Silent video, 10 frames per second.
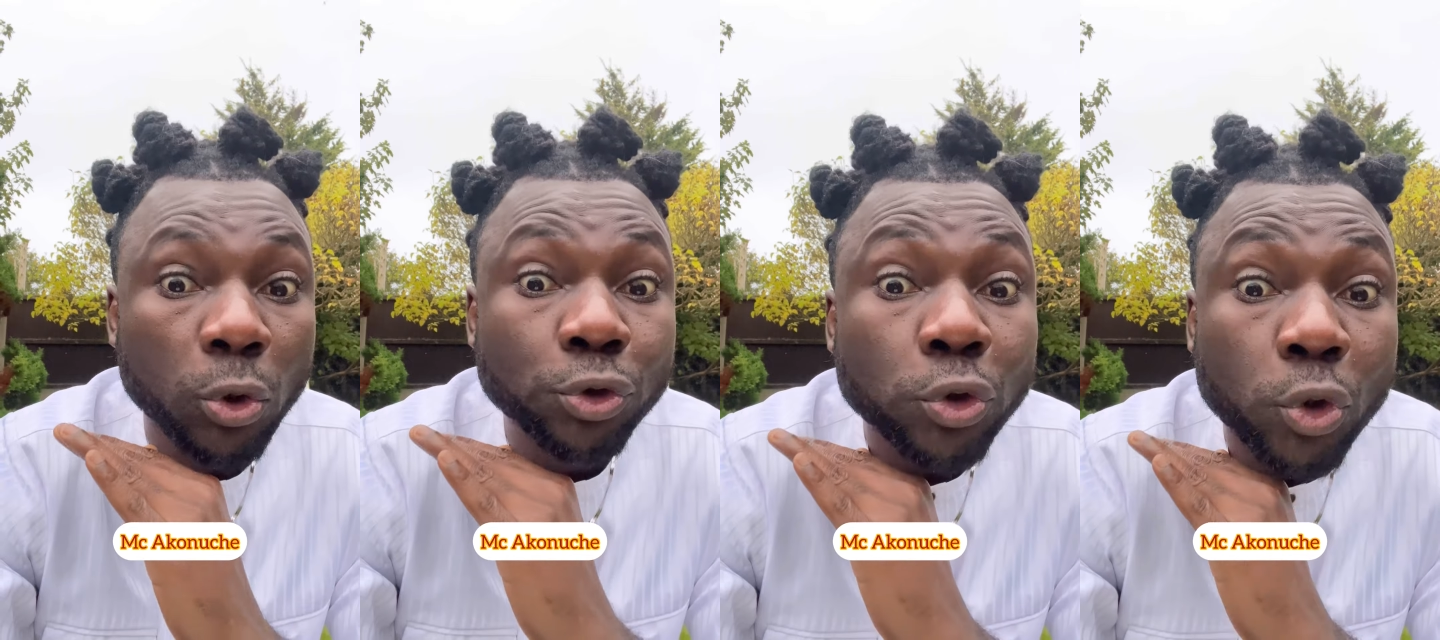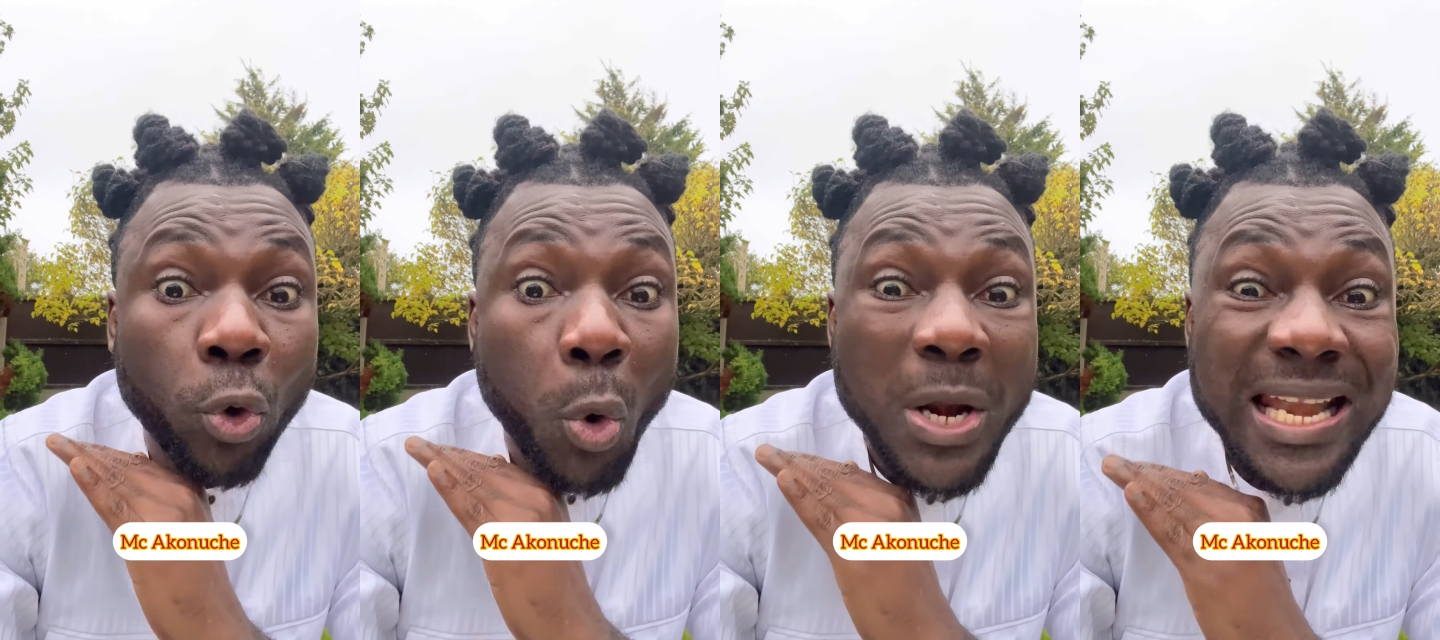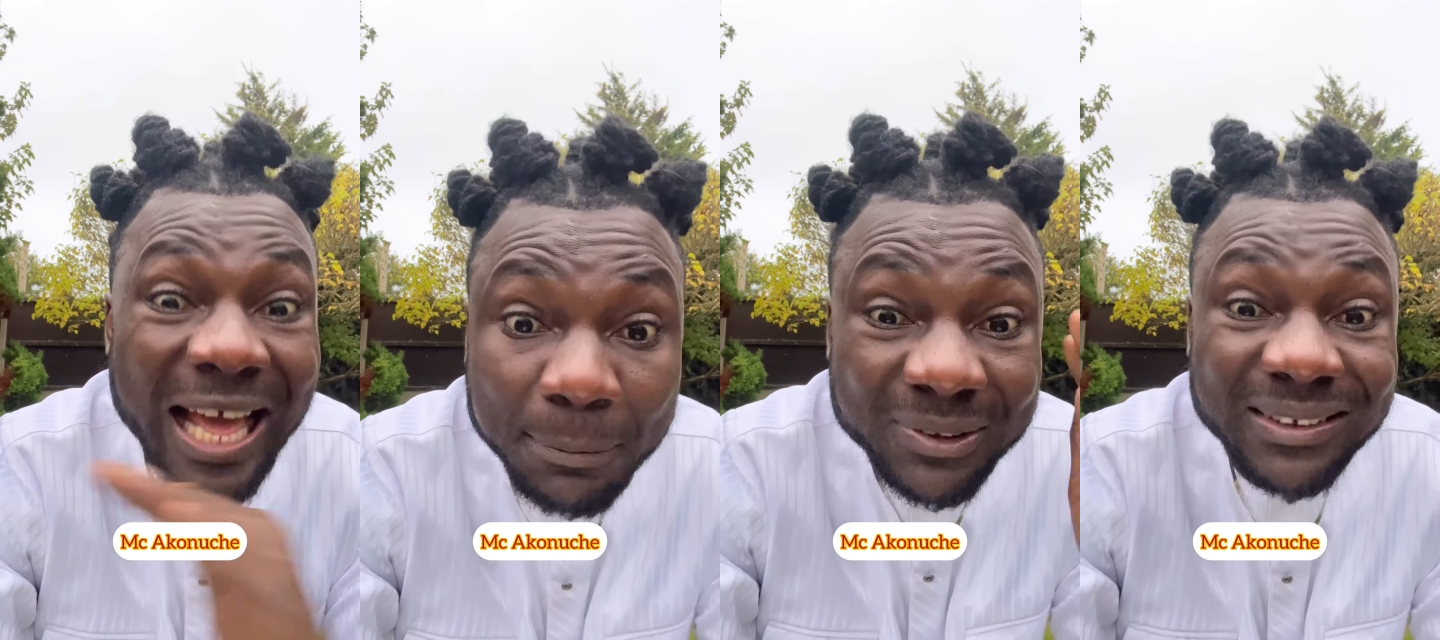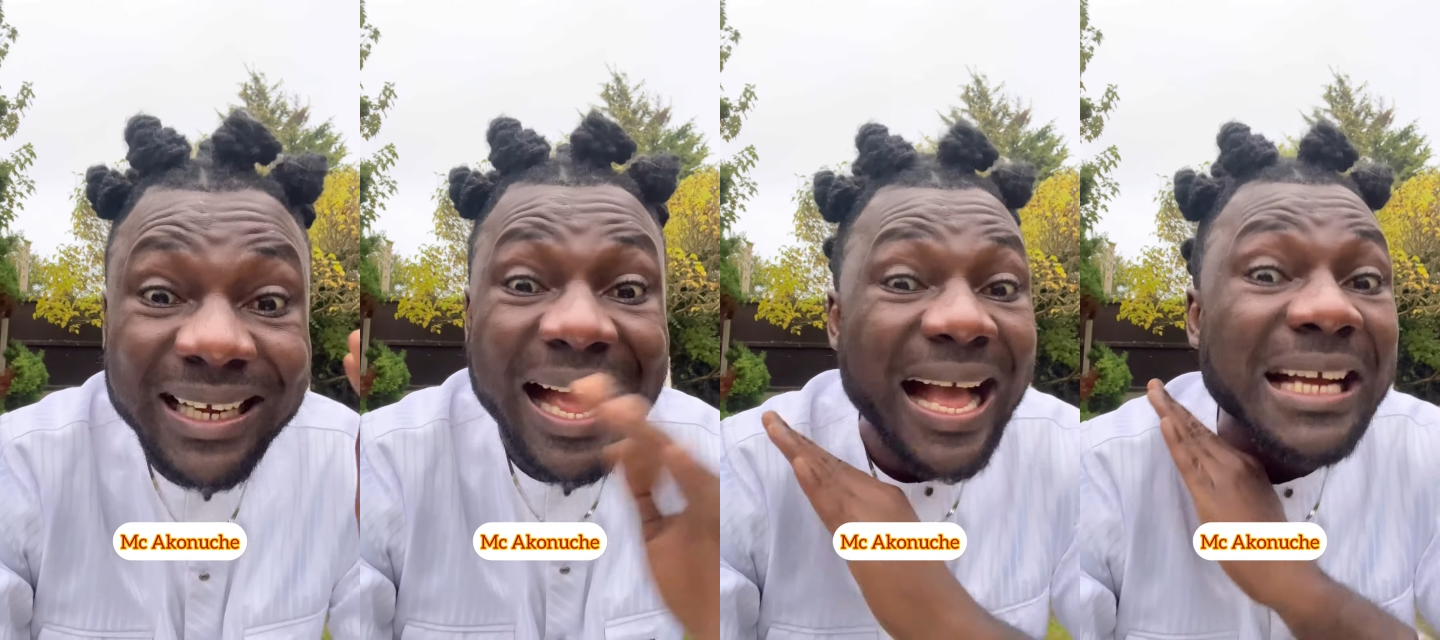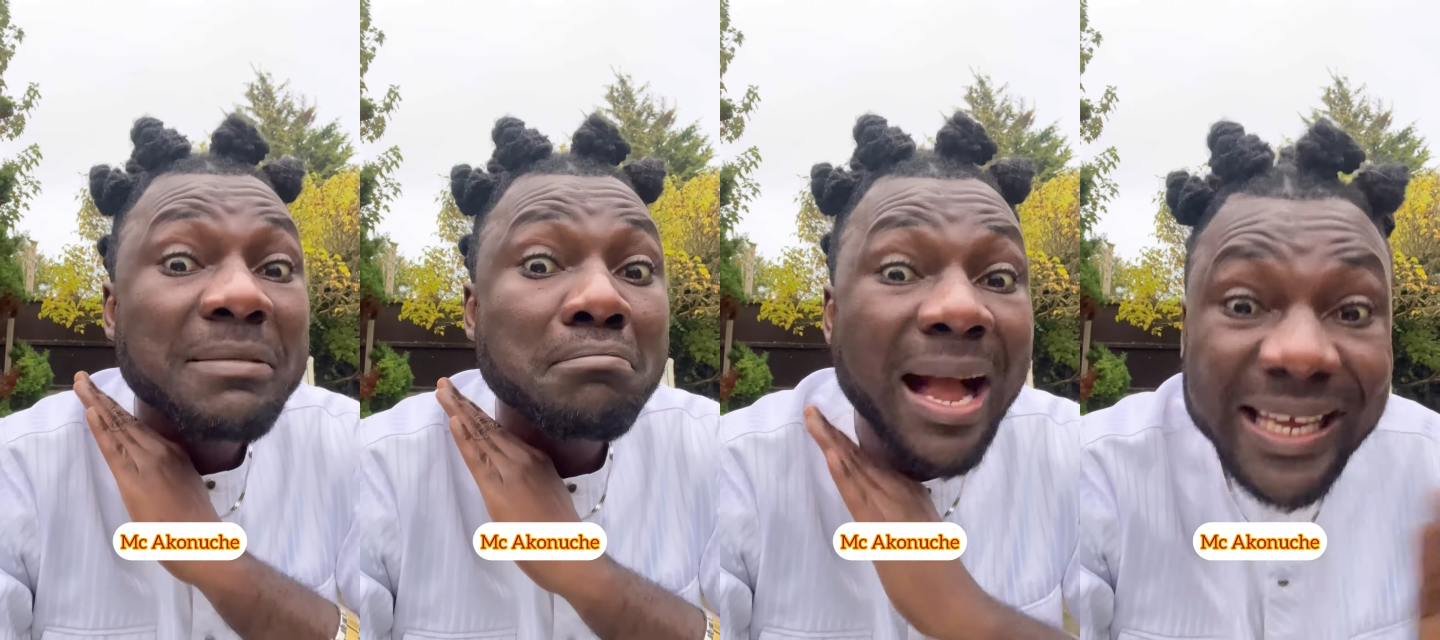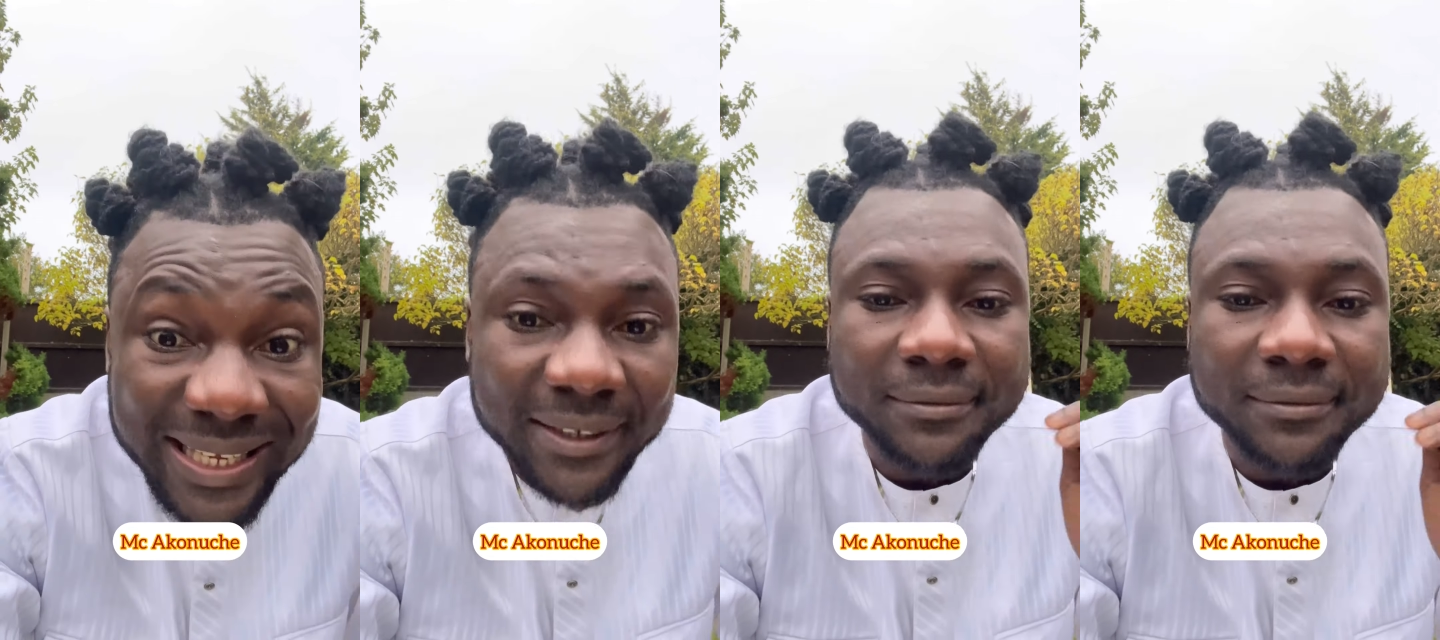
Just collapsed and cried.